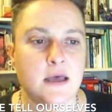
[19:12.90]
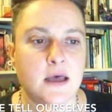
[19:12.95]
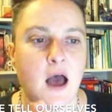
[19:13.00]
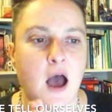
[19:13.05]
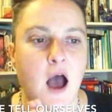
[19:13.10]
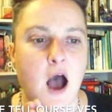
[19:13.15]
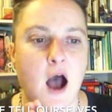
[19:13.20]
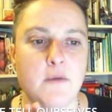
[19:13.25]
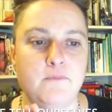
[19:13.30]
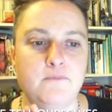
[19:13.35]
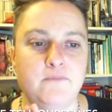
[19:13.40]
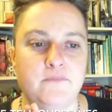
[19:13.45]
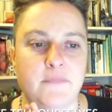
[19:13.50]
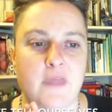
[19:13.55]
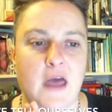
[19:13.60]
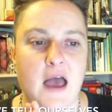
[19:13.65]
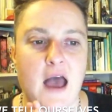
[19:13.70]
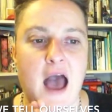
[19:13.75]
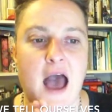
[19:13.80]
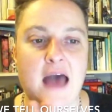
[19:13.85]
And
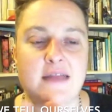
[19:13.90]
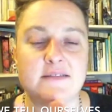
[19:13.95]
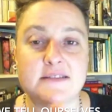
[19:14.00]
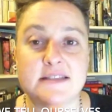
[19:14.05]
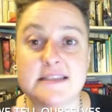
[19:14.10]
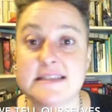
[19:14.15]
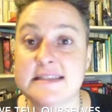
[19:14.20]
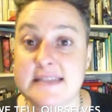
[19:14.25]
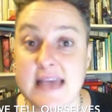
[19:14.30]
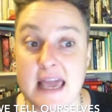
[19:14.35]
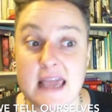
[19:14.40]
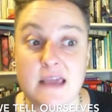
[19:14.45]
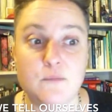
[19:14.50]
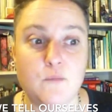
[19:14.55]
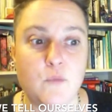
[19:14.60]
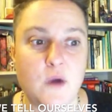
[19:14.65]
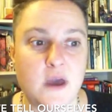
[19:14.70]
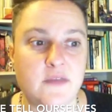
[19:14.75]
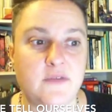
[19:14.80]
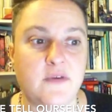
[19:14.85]
the same
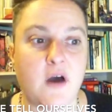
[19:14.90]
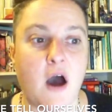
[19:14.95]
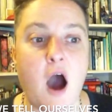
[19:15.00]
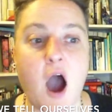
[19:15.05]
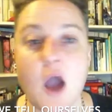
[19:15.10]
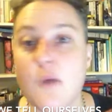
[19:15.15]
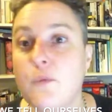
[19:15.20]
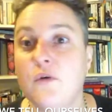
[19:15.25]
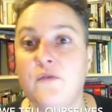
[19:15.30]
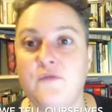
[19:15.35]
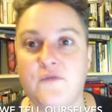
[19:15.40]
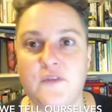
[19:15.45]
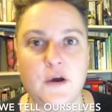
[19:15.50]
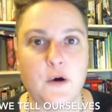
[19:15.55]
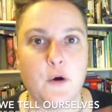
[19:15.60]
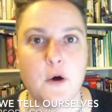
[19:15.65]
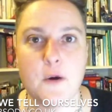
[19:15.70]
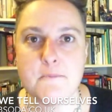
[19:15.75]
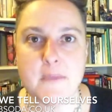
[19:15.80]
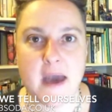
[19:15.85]
with, I will
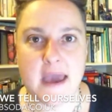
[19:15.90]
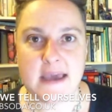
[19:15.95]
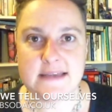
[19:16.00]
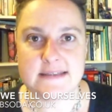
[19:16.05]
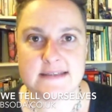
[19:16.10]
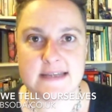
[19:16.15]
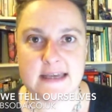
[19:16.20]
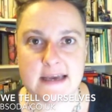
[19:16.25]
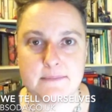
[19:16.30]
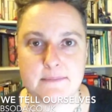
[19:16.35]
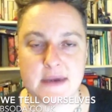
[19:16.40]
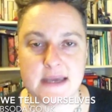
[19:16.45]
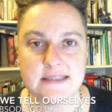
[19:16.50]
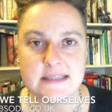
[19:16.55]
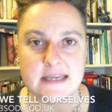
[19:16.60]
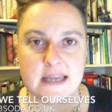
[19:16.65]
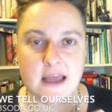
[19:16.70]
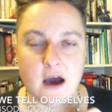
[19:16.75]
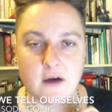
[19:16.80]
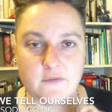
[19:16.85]
feel amazing
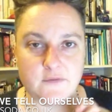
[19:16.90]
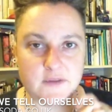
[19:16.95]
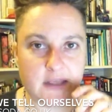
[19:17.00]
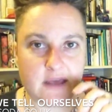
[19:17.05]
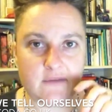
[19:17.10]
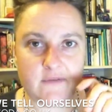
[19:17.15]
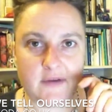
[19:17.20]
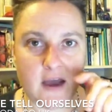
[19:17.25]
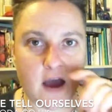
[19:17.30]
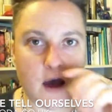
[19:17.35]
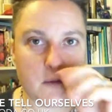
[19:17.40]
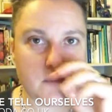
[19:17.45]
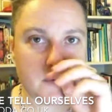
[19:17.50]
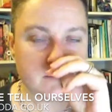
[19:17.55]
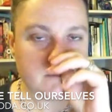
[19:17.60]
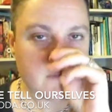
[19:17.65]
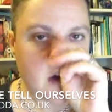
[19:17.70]
immediately after giving up.